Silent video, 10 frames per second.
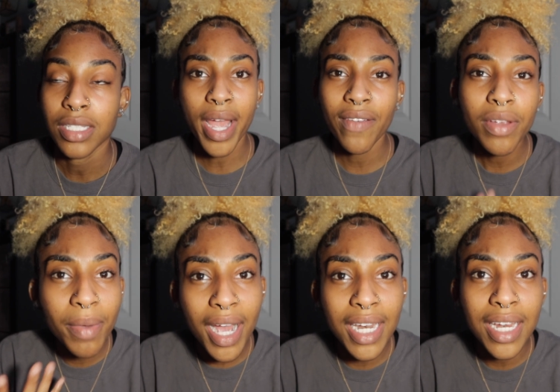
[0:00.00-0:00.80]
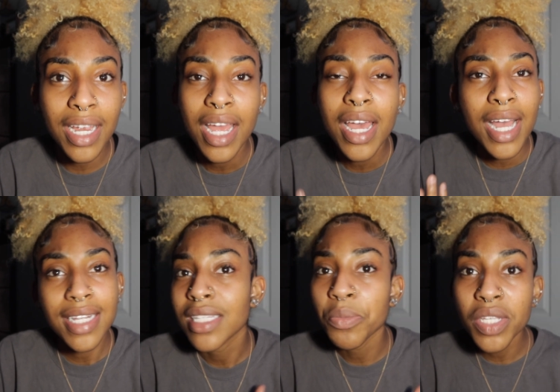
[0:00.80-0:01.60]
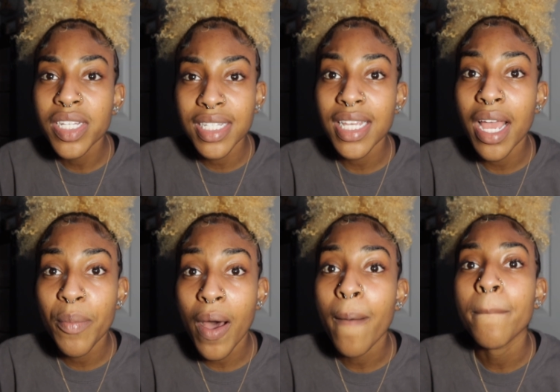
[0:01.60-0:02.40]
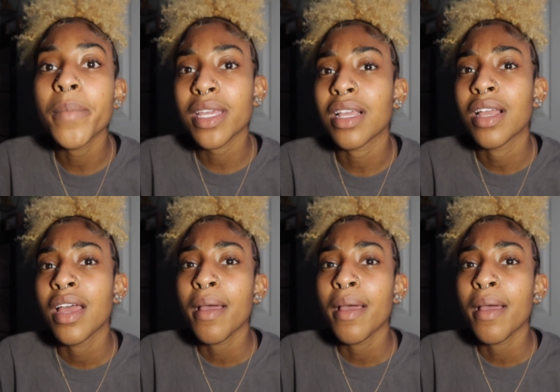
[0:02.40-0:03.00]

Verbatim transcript: Everybody had something to say about me